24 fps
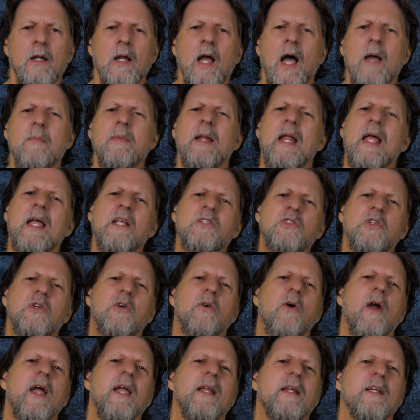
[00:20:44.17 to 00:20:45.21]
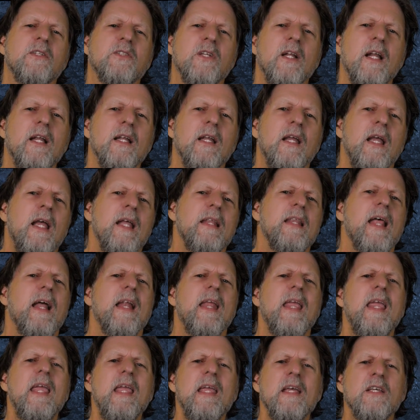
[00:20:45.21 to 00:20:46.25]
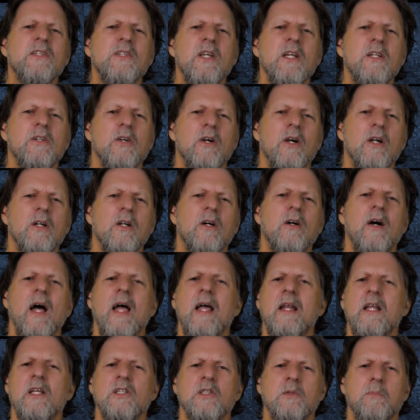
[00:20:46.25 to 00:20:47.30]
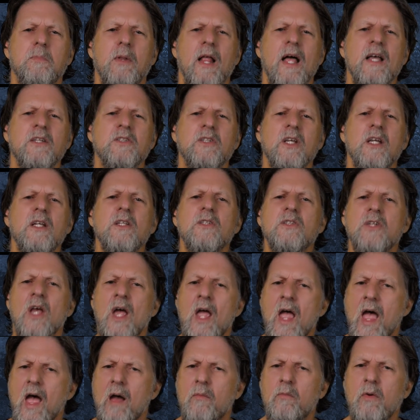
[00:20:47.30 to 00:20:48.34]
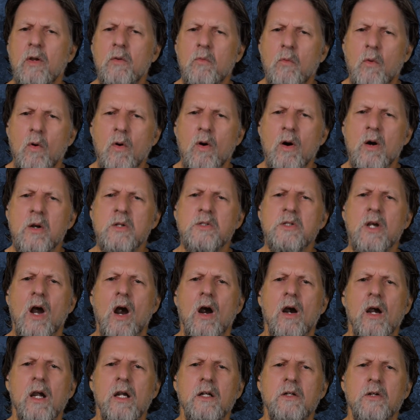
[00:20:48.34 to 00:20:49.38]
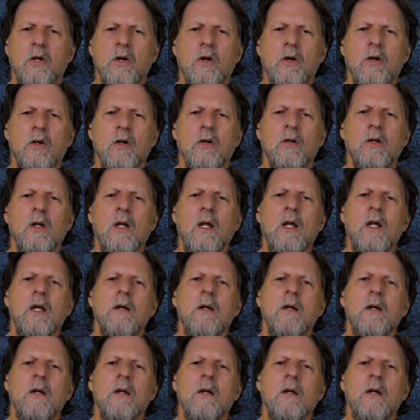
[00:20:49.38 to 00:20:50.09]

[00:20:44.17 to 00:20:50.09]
I mean, it's great, isn't it, that he is eternal and his blessings and rewards are eternal.